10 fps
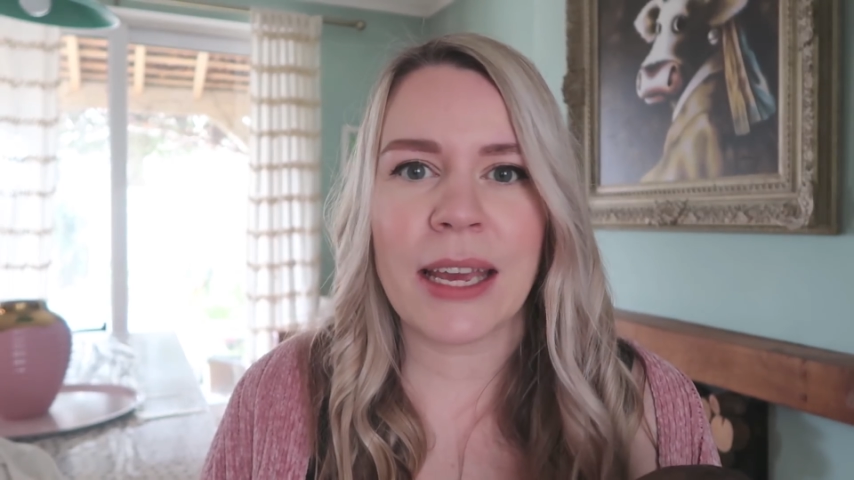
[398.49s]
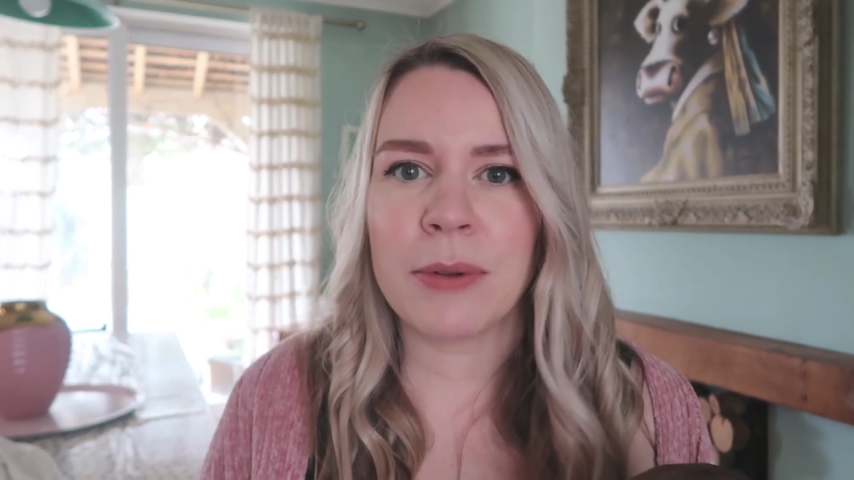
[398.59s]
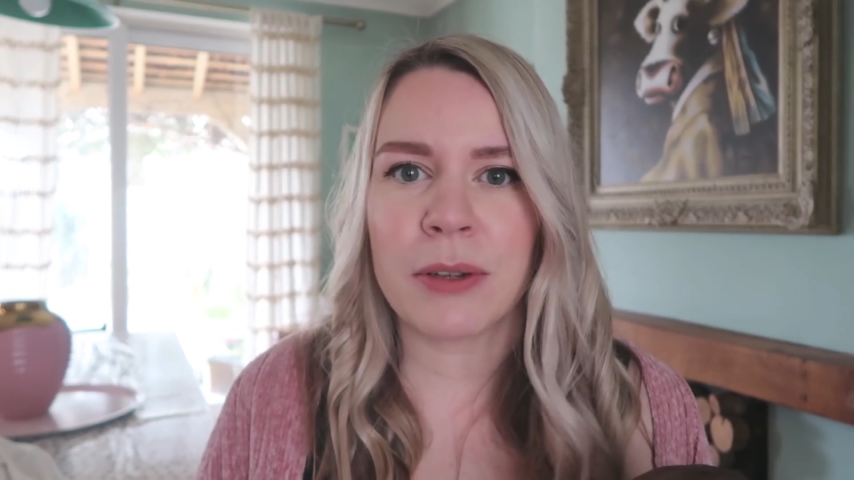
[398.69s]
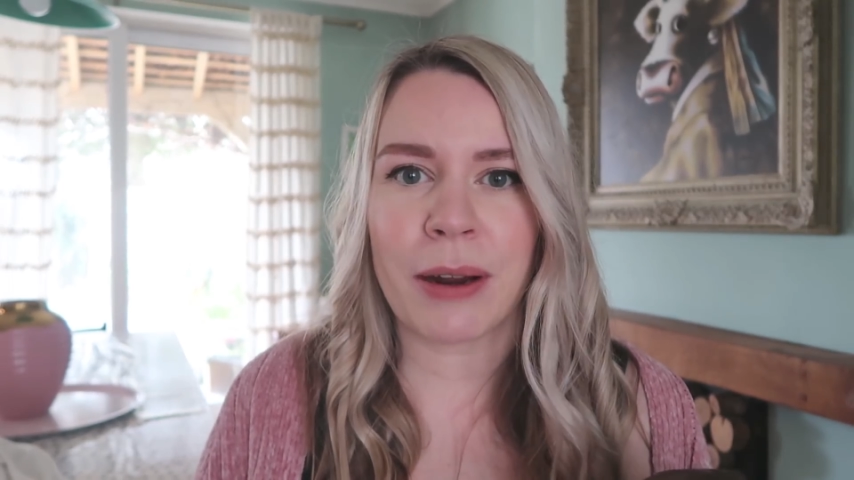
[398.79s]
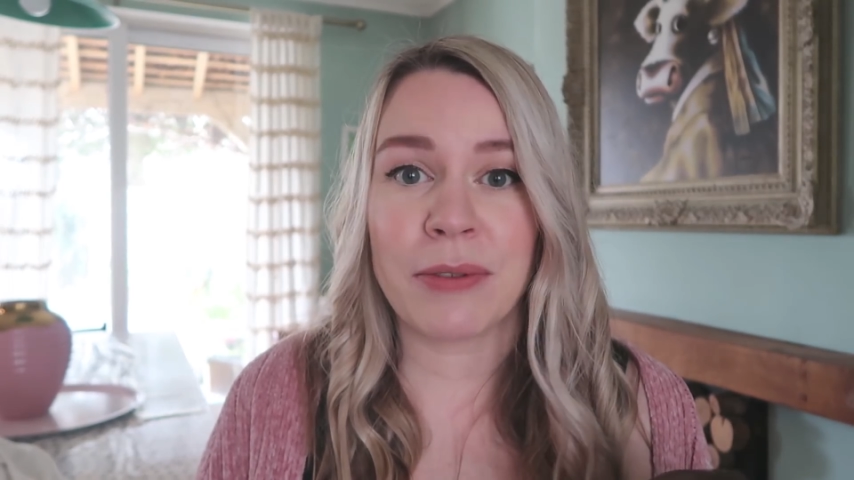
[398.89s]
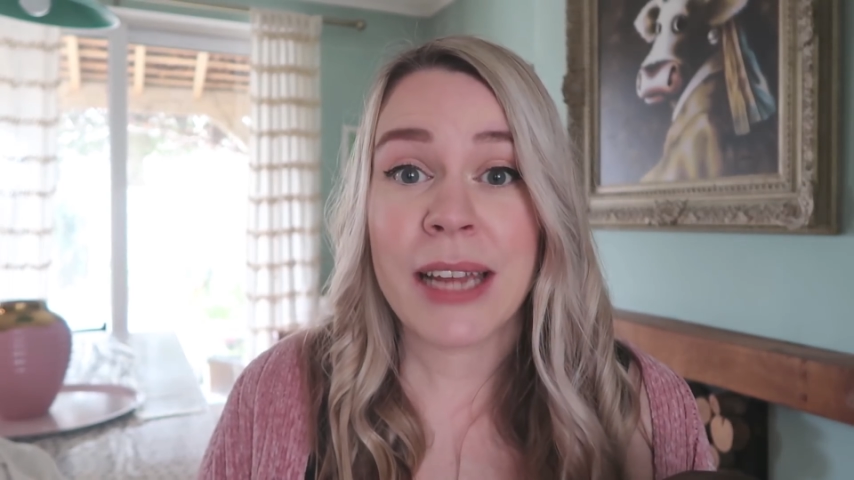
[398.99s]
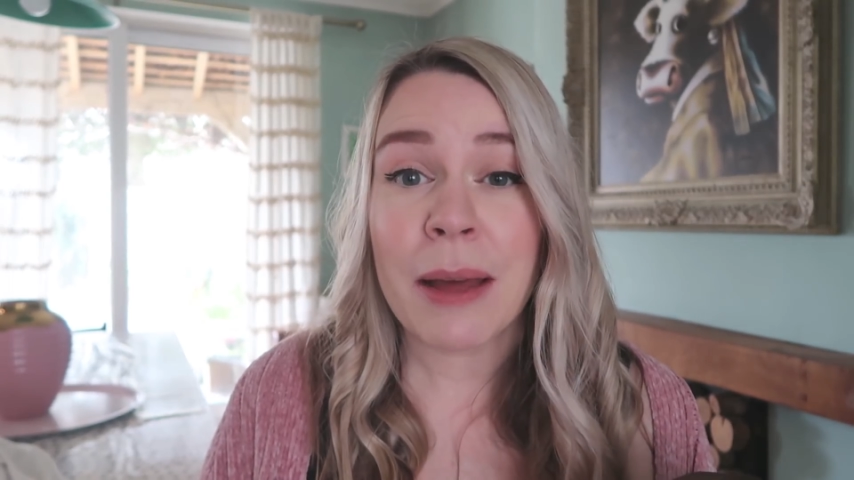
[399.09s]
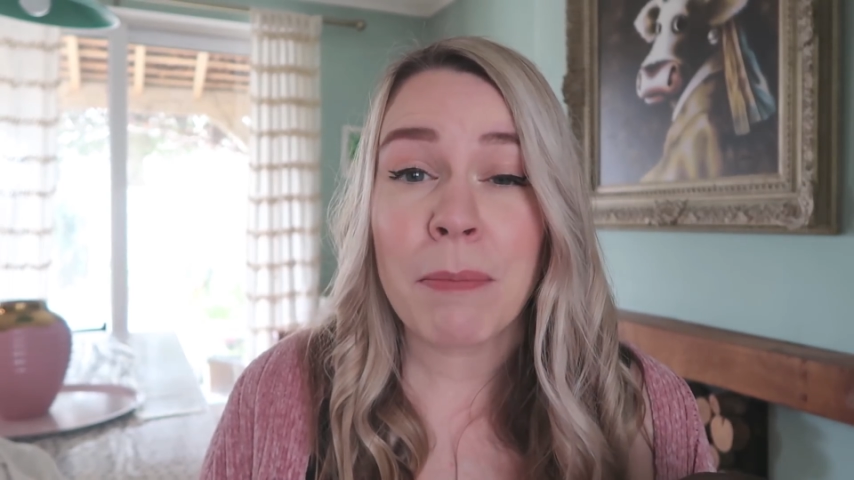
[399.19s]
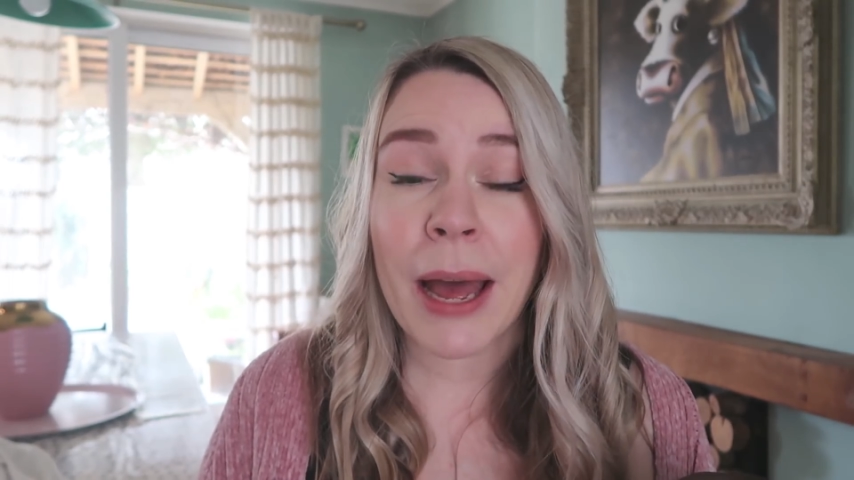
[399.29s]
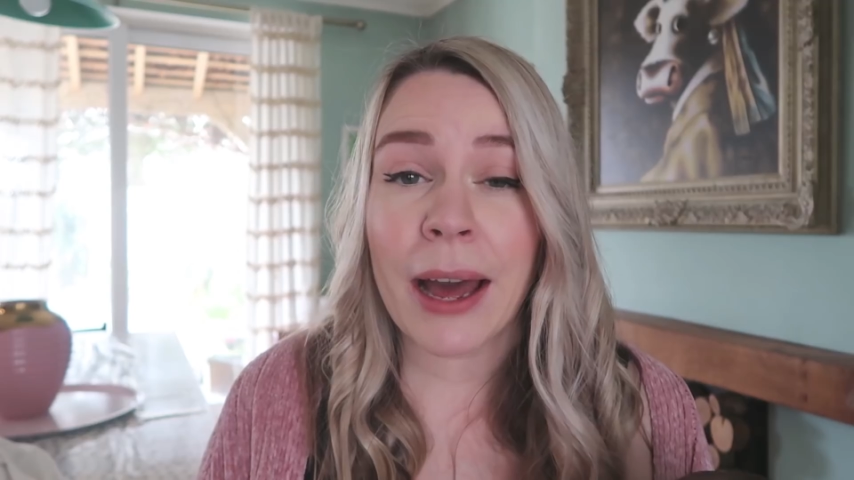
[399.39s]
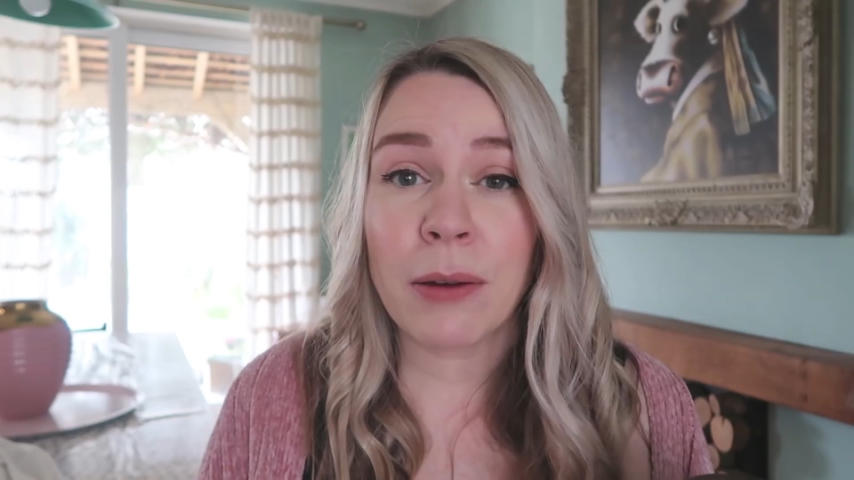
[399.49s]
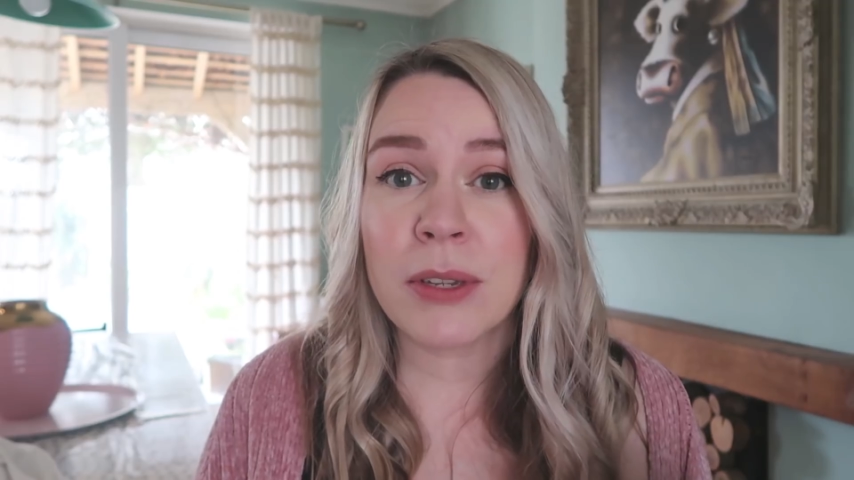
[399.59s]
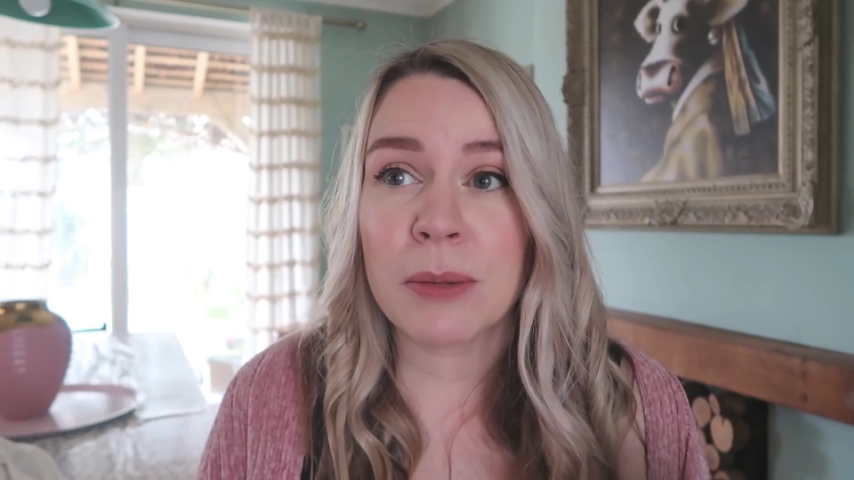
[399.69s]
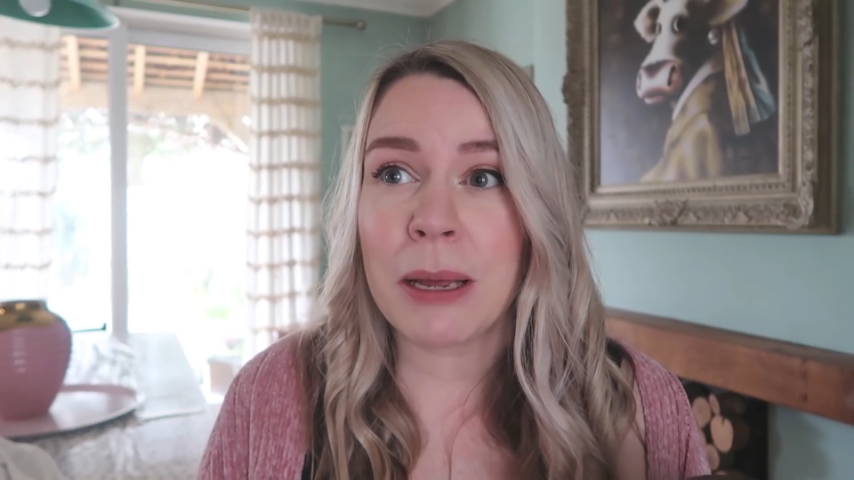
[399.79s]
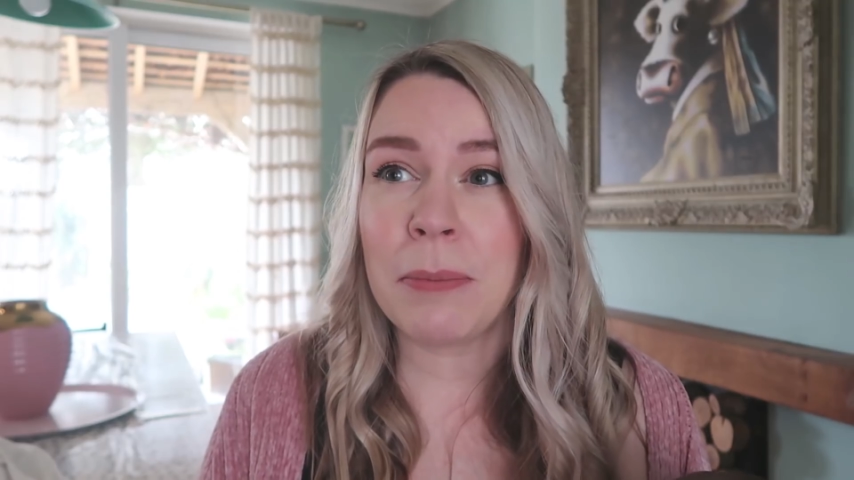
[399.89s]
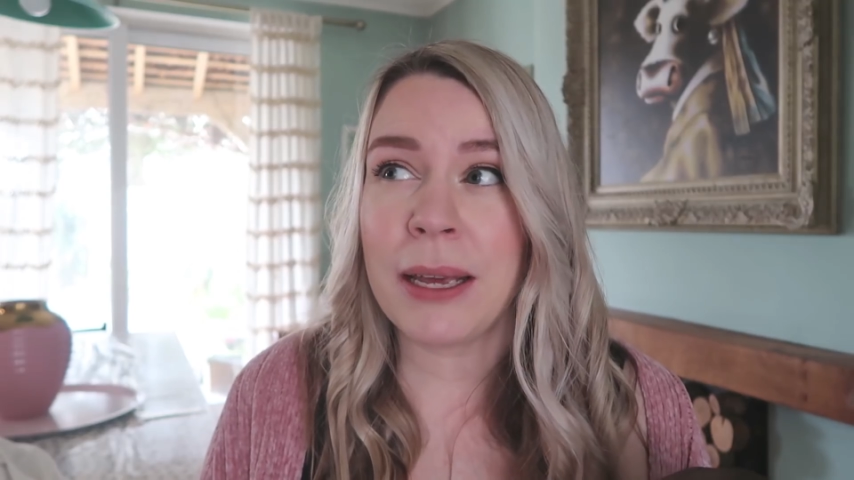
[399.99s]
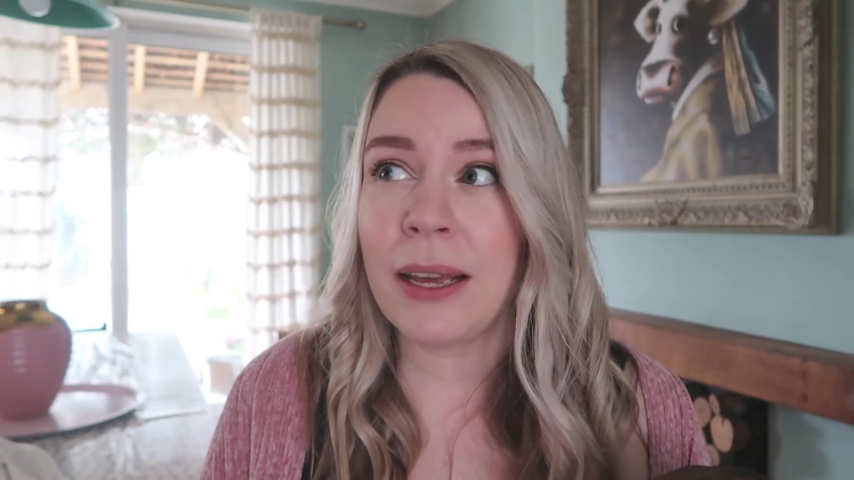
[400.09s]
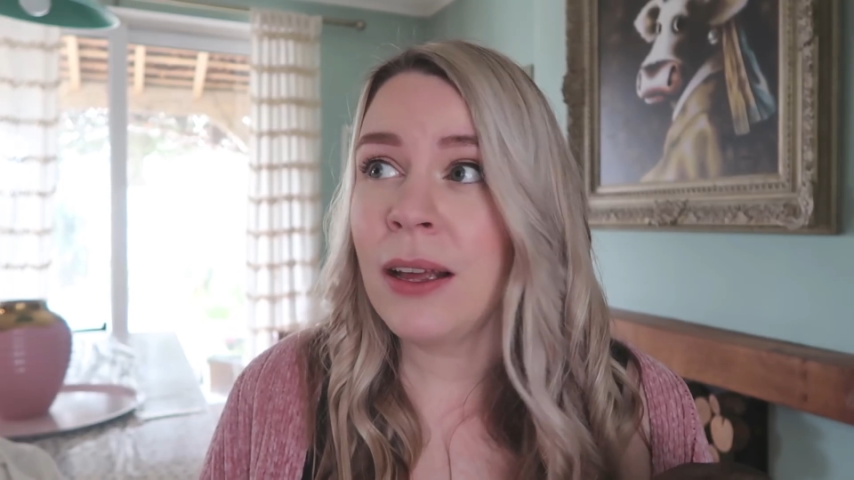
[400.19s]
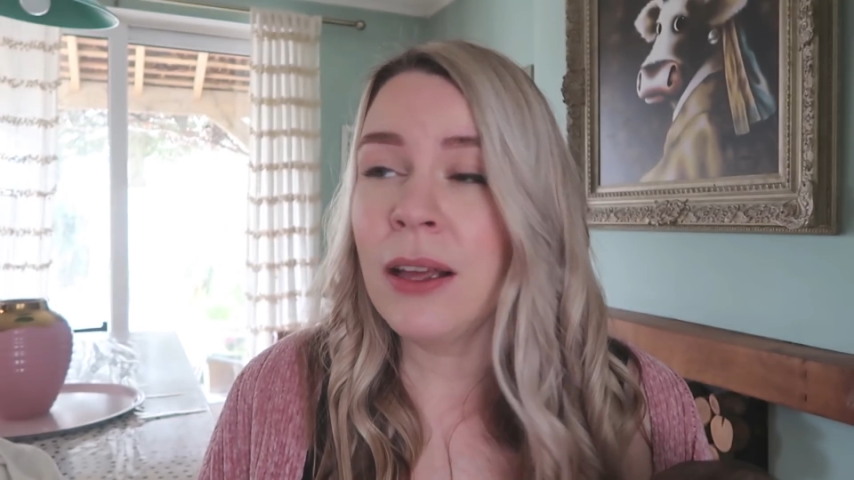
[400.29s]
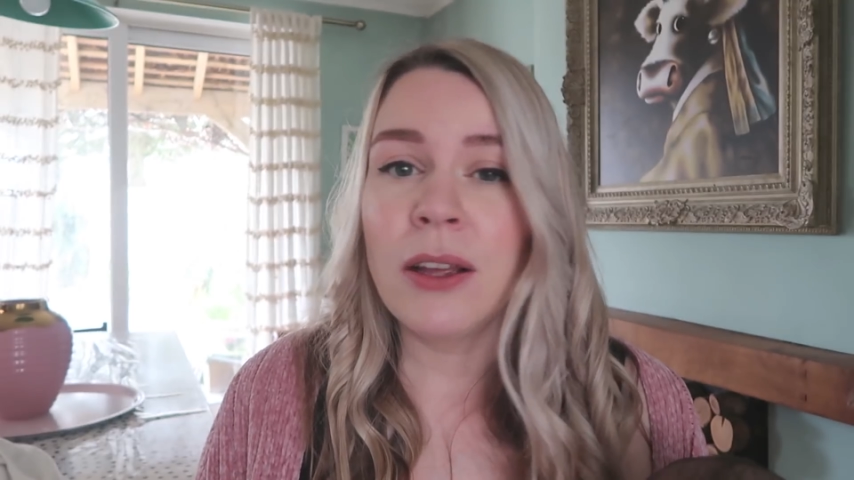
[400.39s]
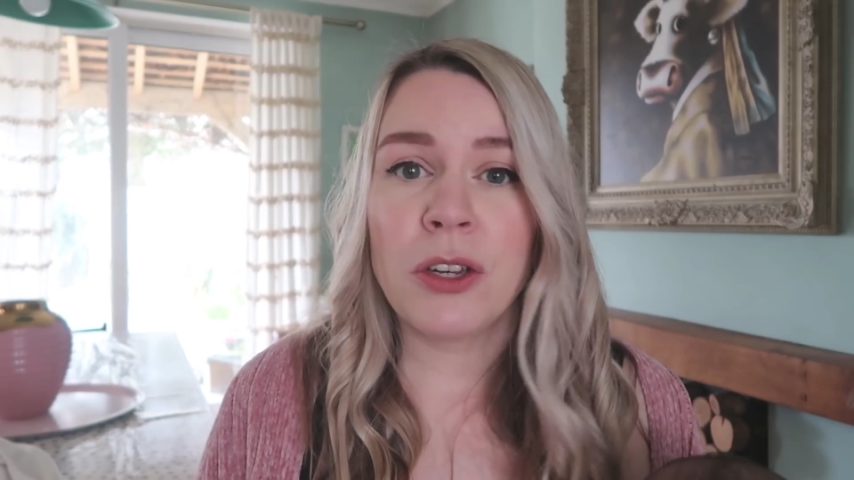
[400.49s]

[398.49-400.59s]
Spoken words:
it was around £10, maybe